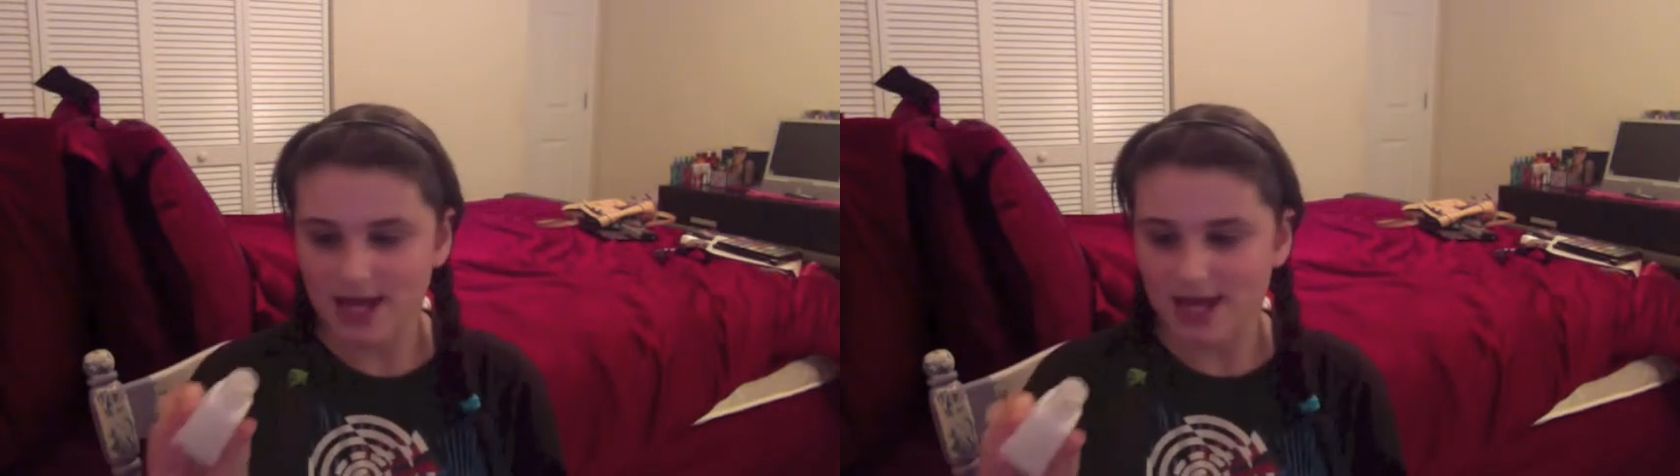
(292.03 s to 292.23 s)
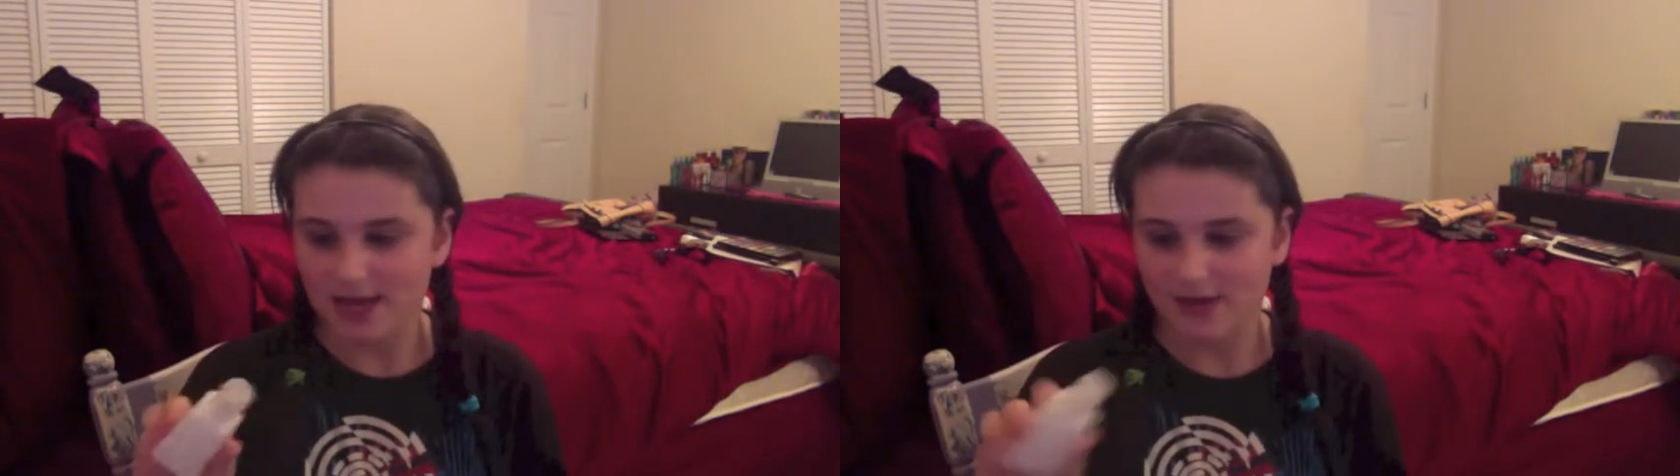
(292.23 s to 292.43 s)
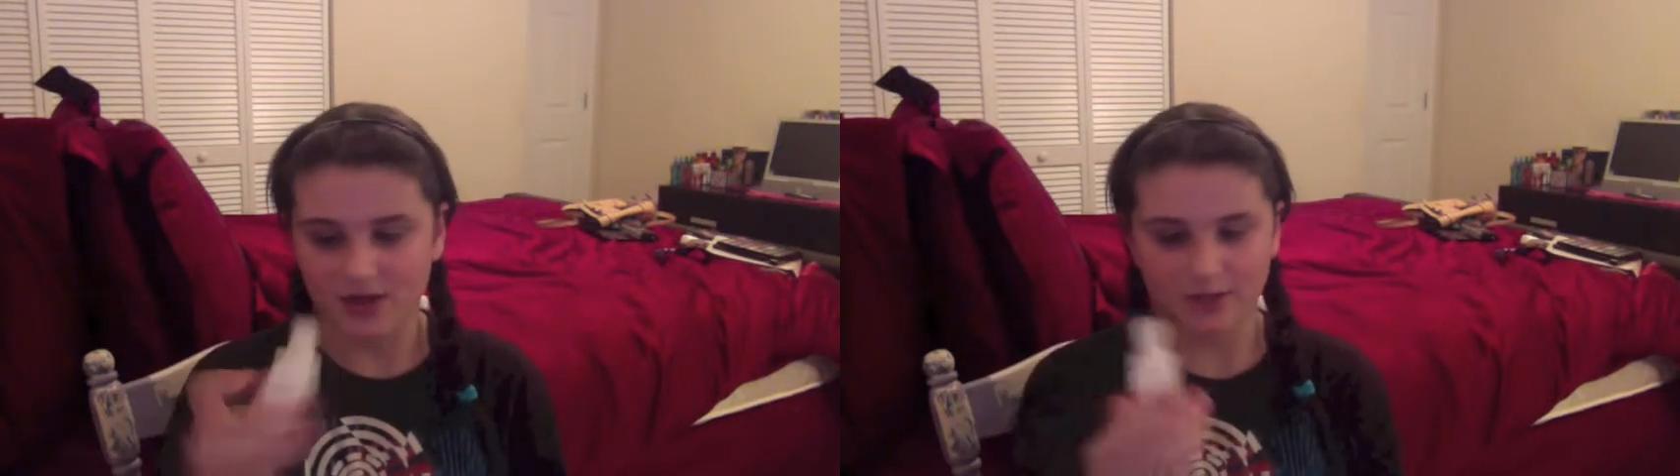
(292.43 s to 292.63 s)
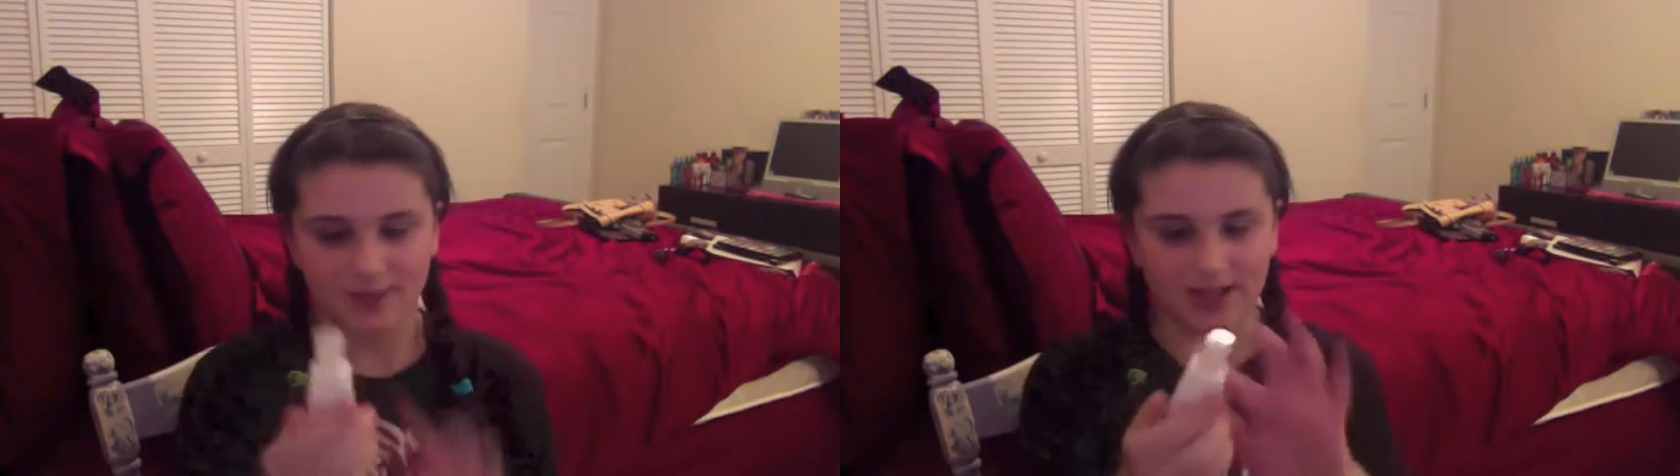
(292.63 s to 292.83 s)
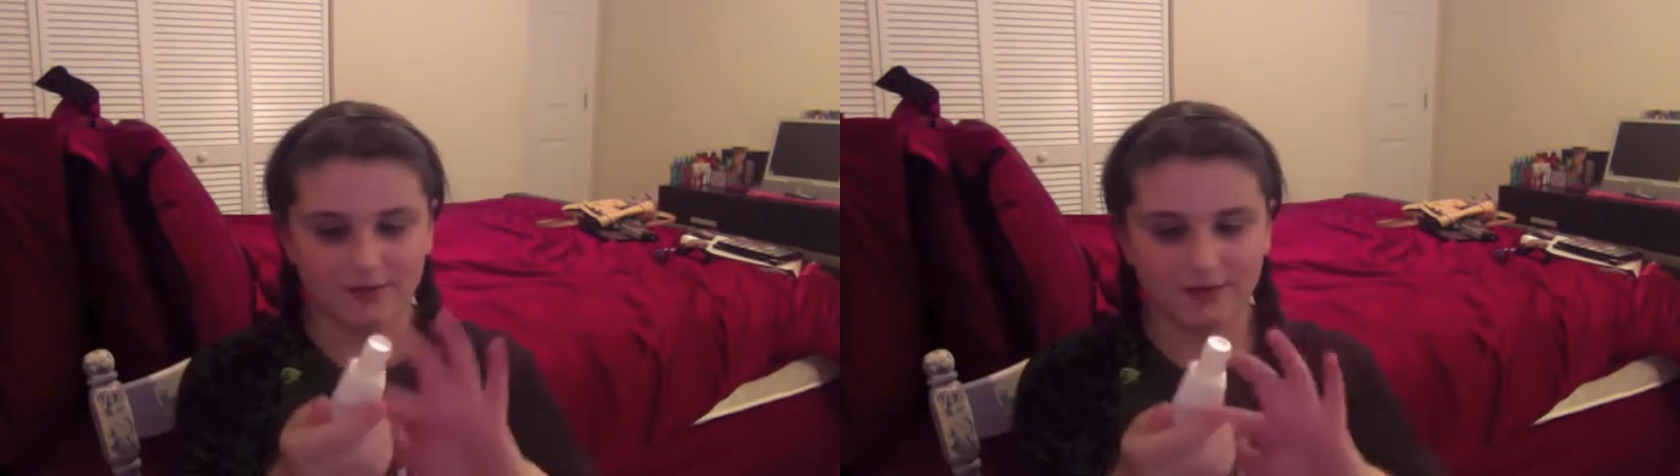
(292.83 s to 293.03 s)
and then you're going to be
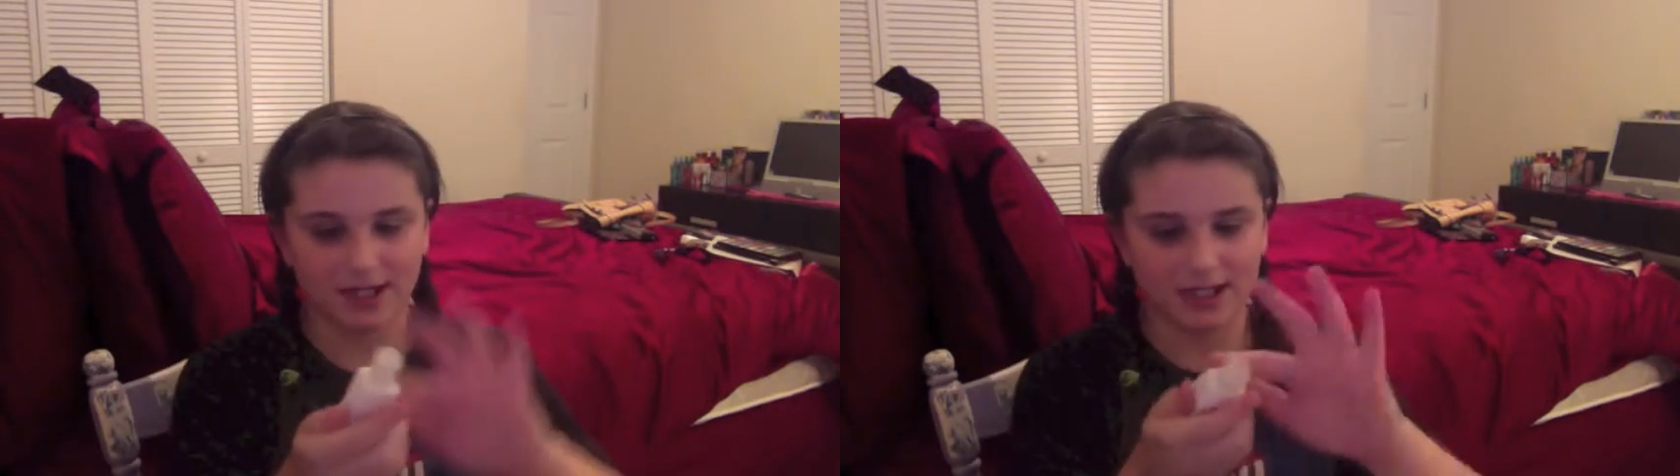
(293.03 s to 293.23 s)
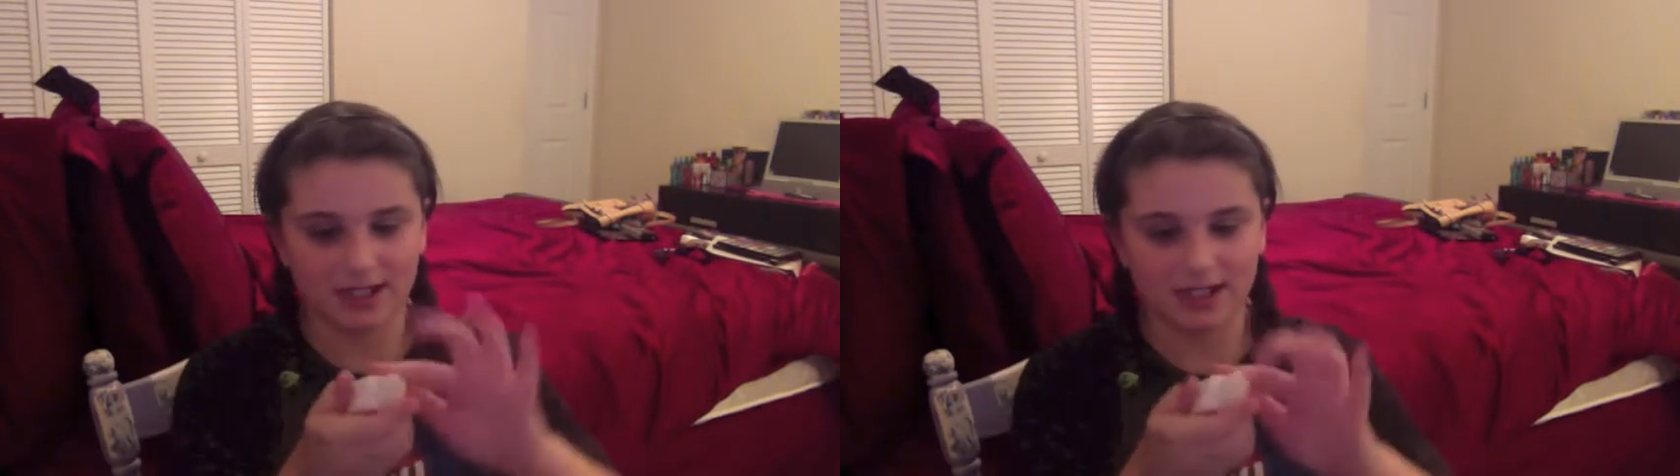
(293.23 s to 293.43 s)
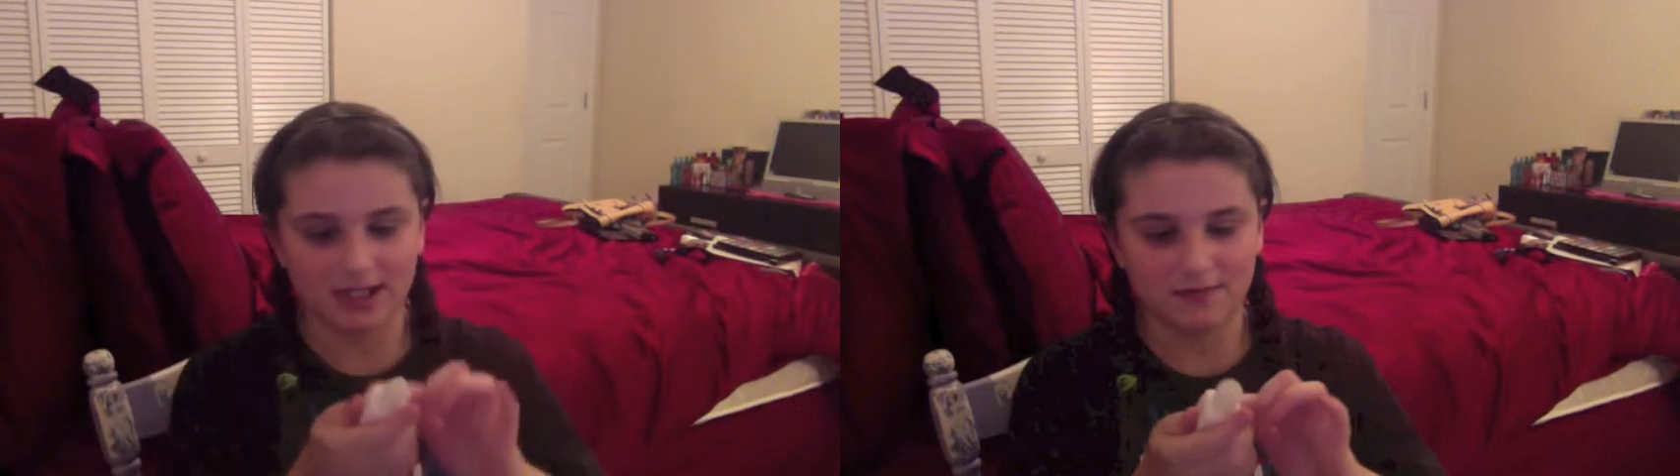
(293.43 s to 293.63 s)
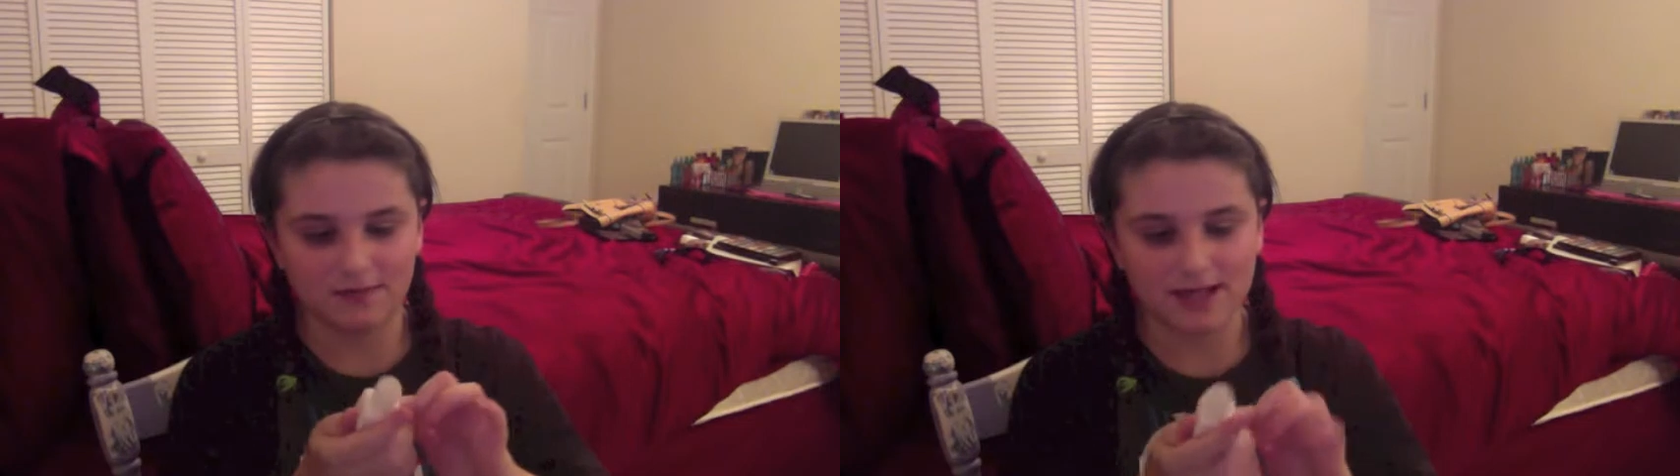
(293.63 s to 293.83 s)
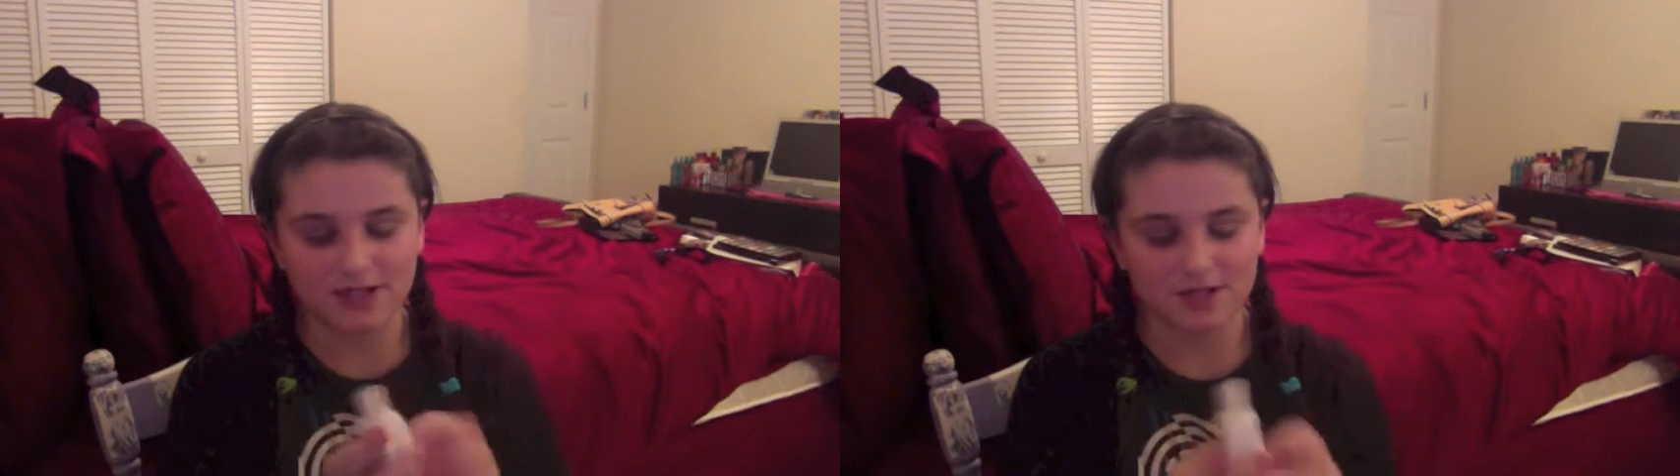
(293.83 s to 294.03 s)
left with like a clean,
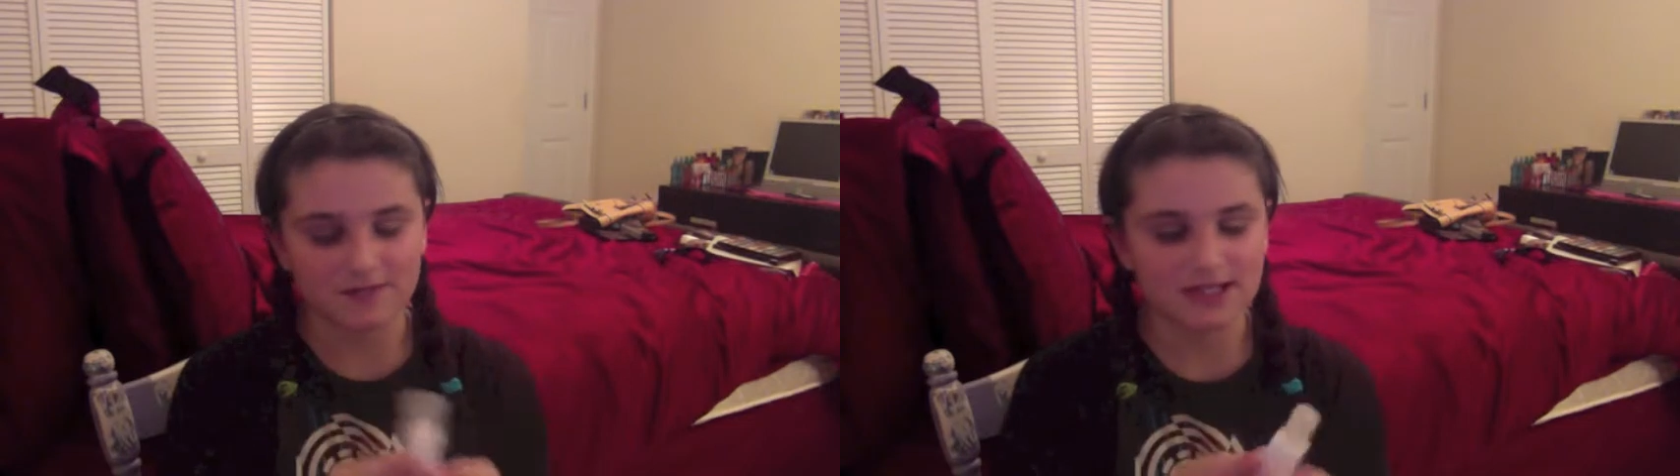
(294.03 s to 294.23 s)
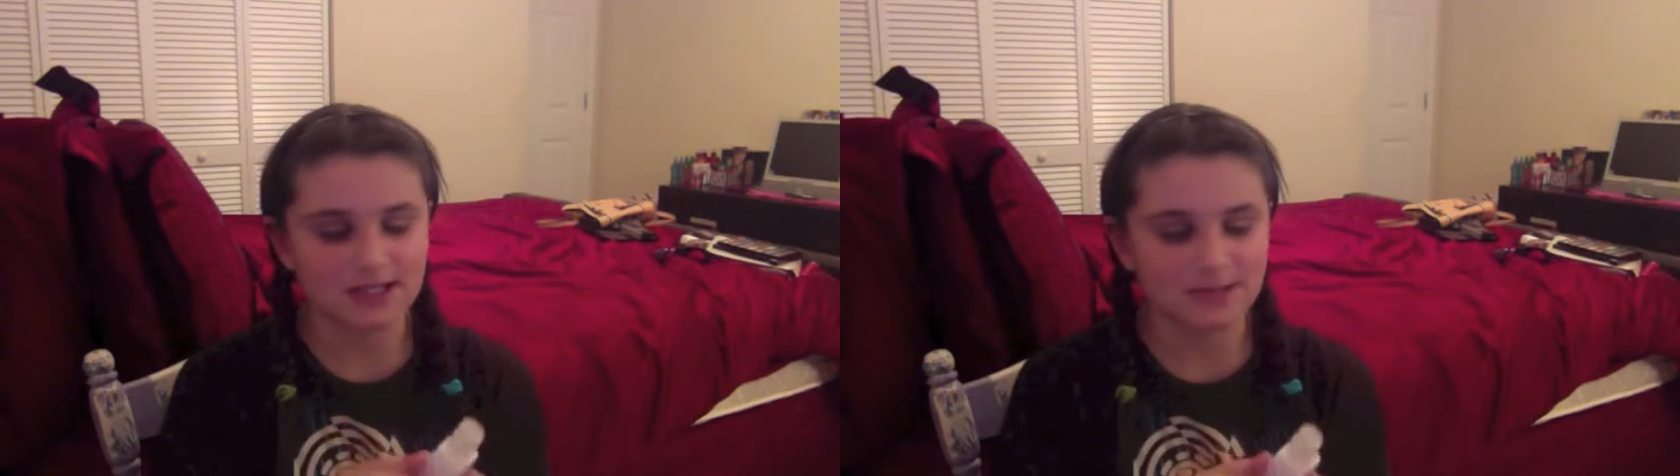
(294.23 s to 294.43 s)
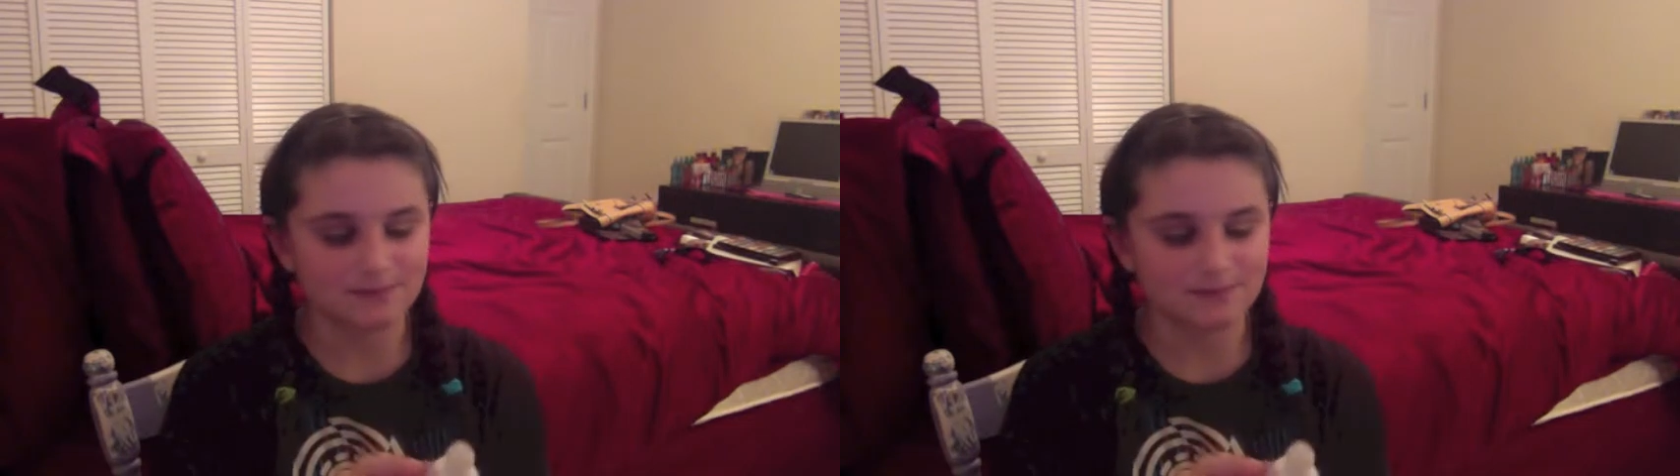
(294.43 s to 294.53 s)
flat surface.